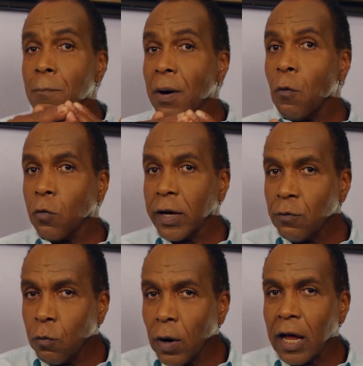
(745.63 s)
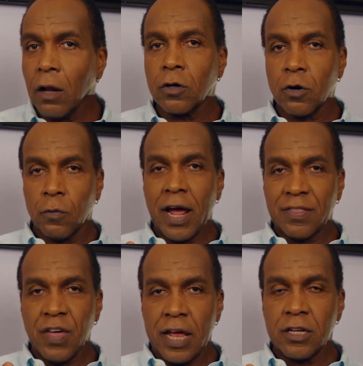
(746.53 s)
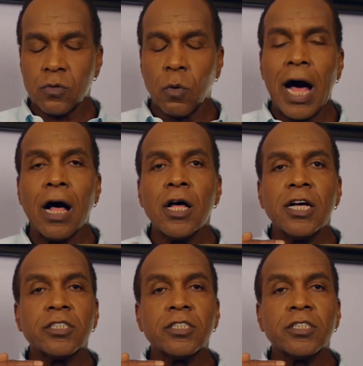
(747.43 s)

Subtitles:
but we will correct that as well.